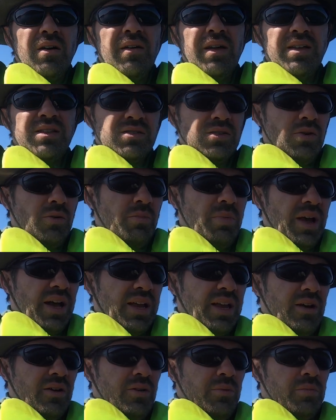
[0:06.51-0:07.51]
right, so
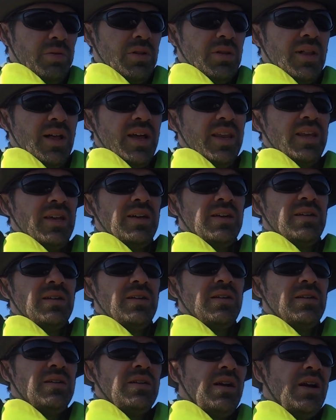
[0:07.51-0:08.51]
back out on Paulina.
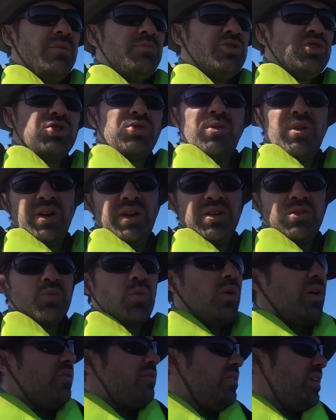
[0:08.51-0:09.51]
I'm just doing it as
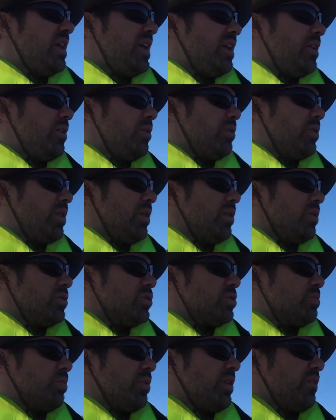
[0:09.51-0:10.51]
one video with a little
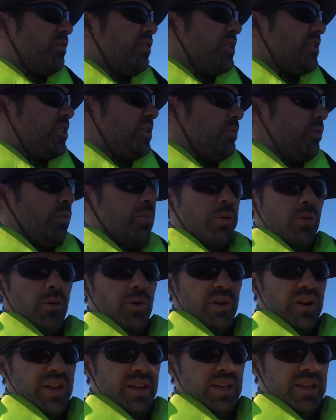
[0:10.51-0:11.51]
spring fishing
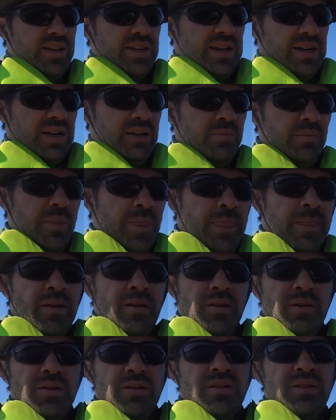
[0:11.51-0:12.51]
report, and
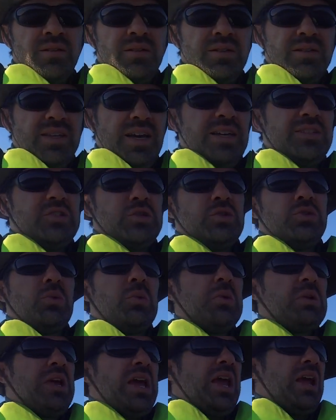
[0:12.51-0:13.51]
dead as a
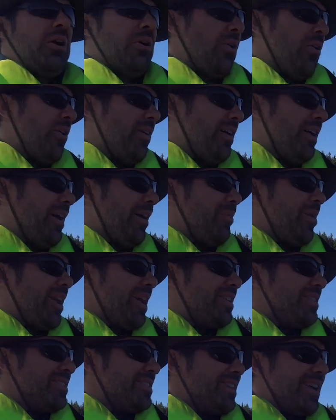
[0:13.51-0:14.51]
doornail. I mean,
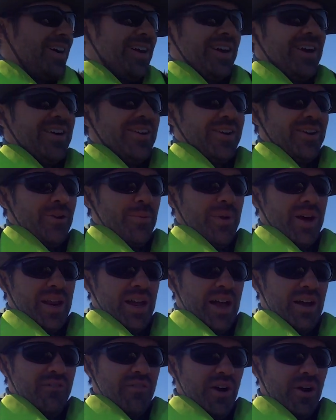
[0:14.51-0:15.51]
I just got out here about a
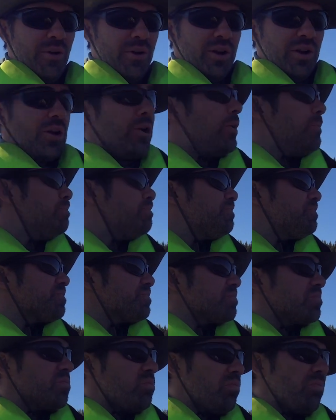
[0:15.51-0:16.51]
half hour ago,
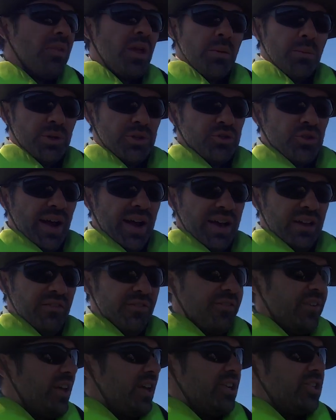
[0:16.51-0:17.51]
but
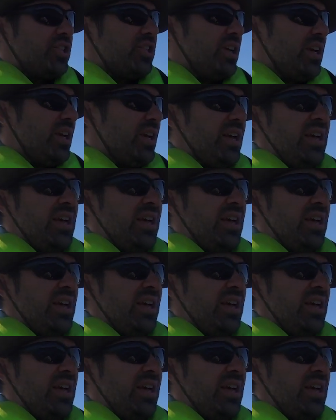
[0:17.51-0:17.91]
tracking fish